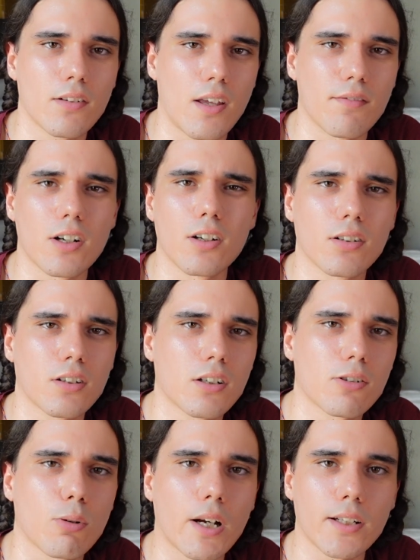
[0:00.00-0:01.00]
and they're all
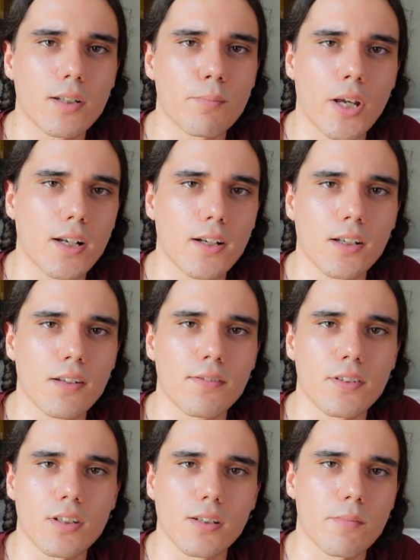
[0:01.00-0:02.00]
quite competitive
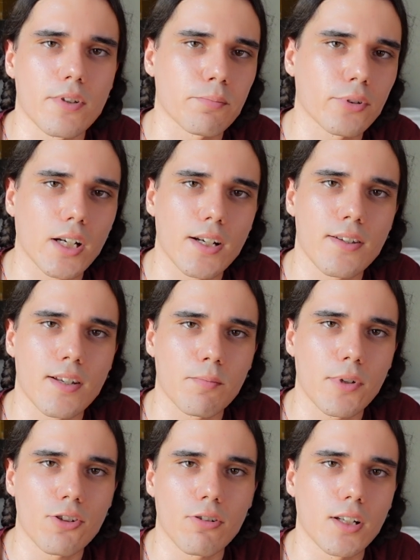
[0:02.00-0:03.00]
in terms of pricing
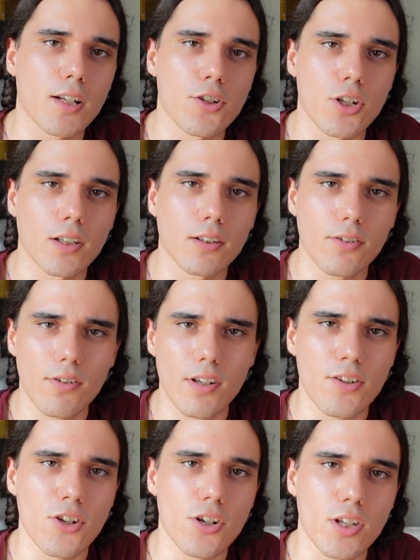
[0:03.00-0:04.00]
between each other.
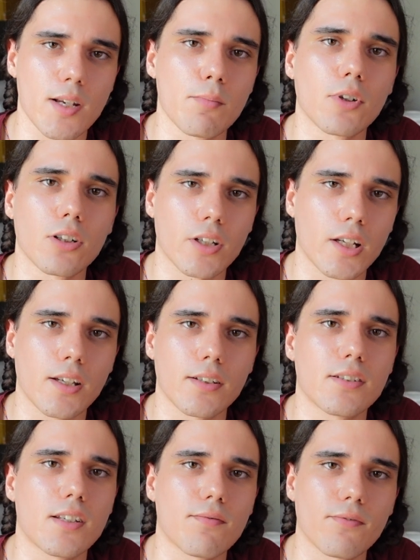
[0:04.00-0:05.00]
It's just they market it
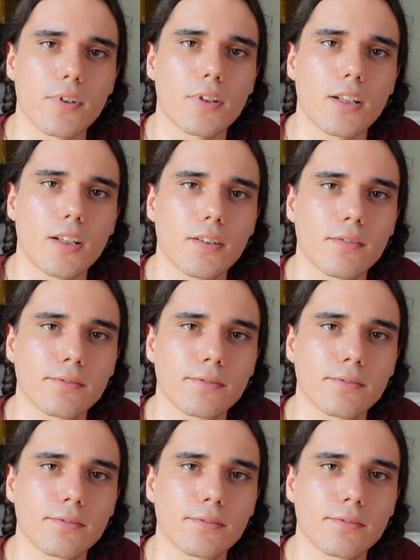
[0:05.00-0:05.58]
differently.